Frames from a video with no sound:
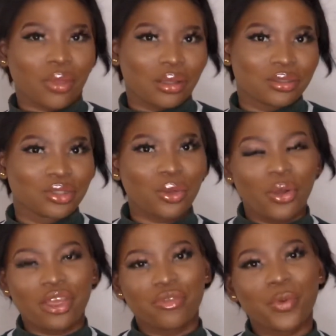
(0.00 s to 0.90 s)
So
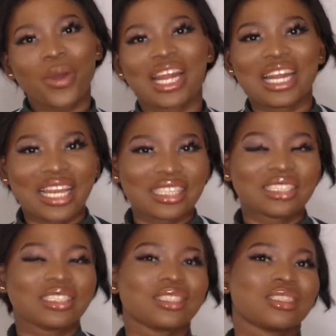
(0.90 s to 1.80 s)
if you want to learn,
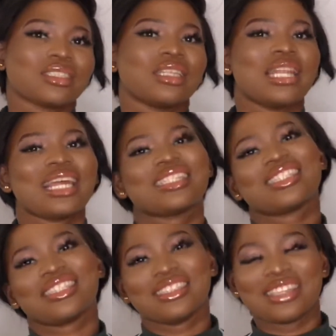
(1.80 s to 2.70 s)

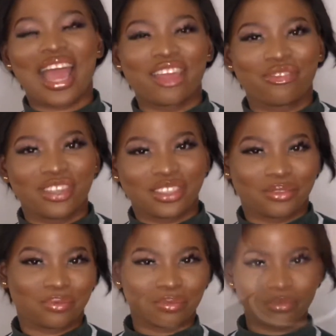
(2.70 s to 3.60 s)
let's dive in.
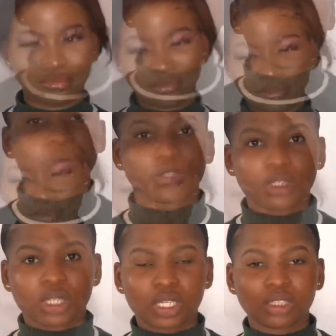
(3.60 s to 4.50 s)
I'll be
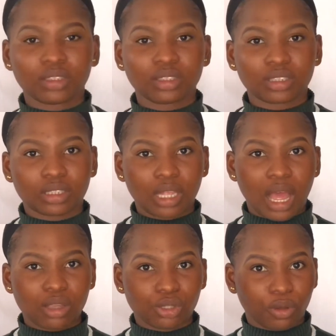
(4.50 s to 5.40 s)
using
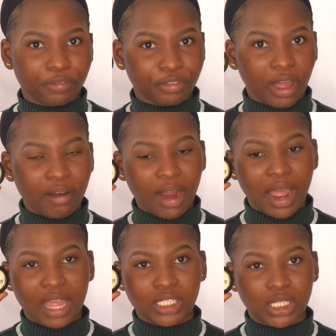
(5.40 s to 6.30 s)
House of Para
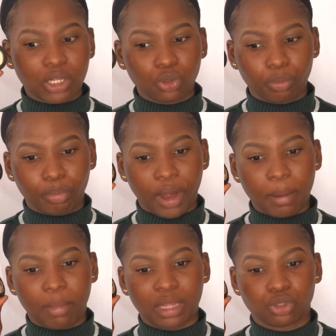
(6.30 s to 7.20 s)
eyeshadow
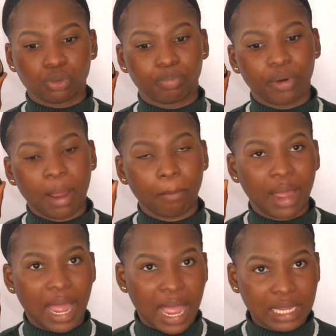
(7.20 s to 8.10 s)
primer to prime my
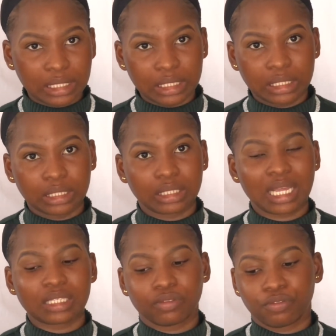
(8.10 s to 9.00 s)
eyelids.
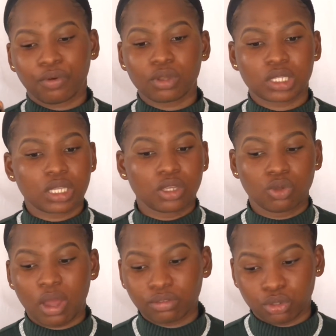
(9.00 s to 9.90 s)
That's the first thing
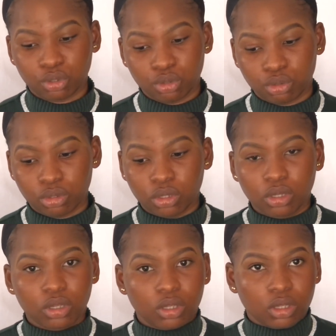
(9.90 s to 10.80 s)
you have to do.
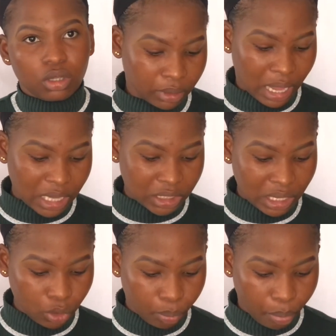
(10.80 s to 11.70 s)

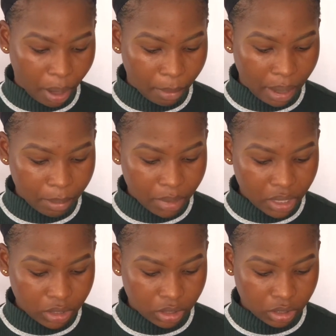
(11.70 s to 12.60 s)
Eyeshadow primer
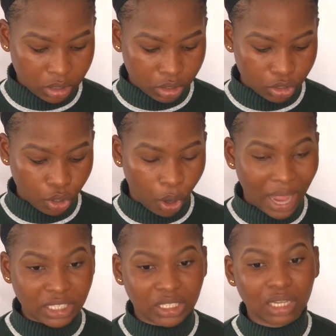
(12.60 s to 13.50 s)
makes your
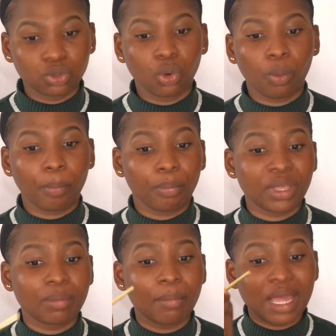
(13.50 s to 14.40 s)
eyeshadow
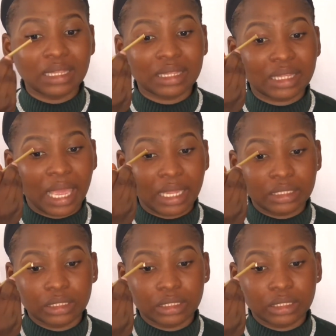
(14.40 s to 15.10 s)
pigmented.